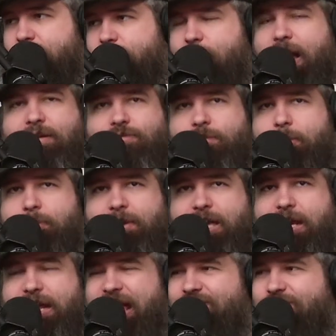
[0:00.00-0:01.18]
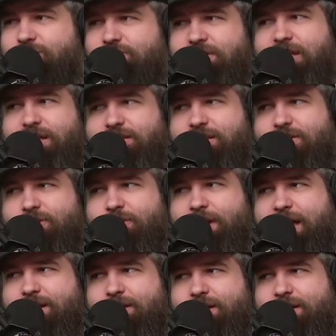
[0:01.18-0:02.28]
Right from the beginning. Have you seen Casino Royale?